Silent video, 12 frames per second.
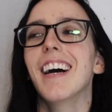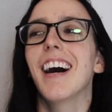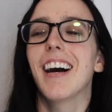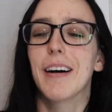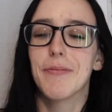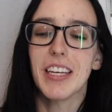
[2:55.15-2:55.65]

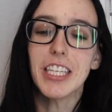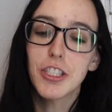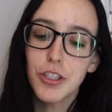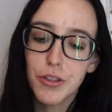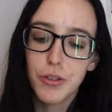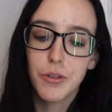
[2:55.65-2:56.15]
I
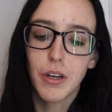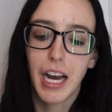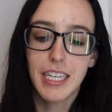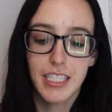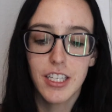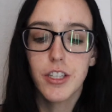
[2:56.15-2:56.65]

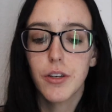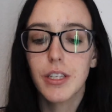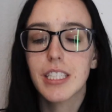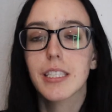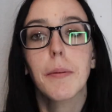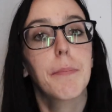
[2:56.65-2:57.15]
did
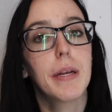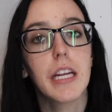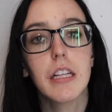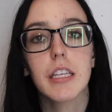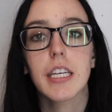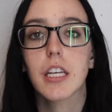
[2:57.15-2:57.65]
notice some
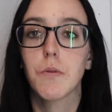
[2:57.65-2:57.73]
peeling